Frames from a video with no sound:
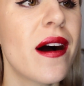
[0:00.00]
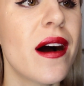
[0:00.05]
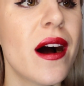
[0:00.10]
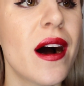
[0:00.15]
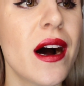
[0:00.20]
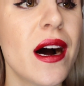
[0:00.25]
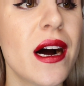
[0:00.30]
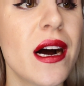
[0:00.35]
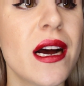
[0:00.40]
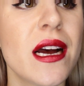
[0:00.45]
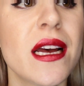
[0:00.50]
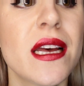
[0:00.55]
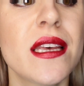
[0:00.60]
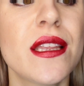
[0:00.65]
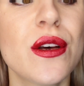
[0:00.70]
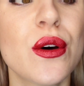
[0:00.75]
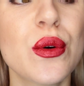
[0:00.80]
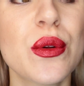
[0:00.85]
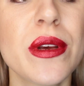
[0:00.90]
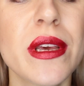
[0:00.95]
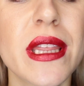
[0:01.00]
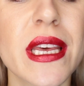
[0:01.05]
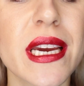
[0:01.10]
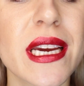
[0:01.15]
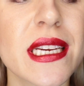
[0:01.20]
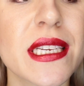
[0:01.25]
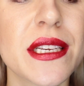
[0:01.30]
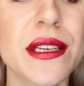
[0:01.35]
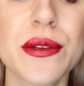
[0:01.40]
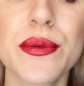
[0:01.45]
The only
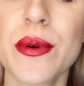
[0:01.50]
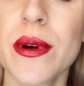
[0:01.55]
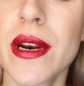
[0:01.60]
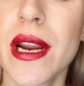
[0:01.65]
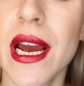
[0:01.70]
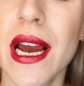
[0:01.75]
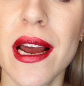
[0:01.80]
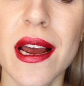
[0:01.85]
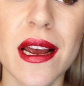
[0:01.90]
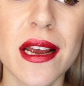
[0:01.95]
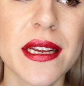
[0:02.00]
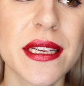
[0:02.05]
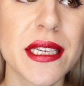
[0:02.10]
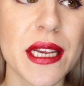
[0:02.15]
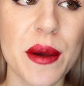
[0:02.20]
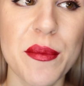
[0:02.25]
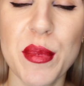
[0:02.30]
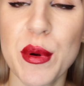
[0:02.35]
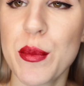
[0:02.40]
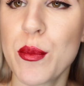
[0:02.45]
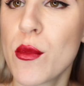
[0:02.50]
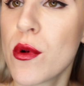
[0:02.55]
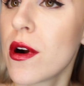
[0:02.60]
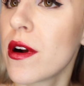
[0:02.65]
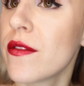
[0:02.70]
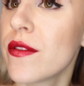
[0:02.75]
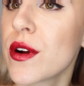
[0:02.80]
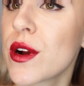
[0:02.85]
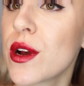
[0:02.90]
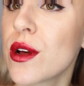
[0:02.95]
thing is this one has a bit
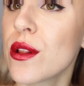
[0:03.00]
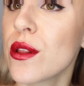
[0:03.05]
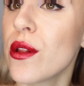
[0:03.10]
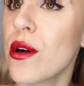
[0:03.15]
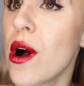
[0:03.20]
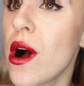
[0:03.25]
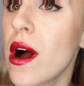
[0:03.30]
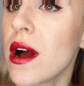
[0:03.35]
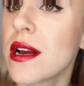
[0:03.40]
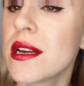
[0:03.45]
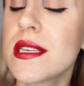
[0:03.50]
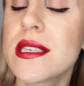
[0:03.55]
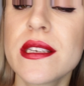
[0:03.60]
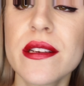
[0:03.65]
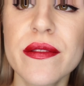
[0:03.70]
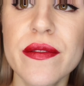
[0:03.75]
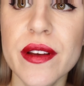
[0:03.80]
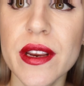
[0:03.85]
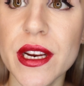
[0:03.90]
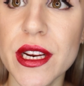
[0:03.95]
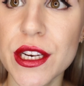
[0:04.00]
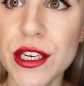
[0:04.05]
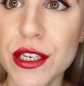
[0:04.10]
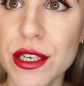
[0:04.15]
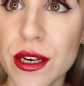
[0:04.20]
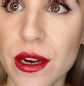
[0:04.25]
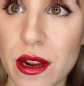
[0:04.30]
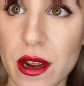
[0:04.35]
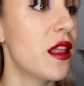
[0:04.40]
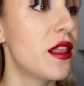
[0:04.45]
more of a gloss finish.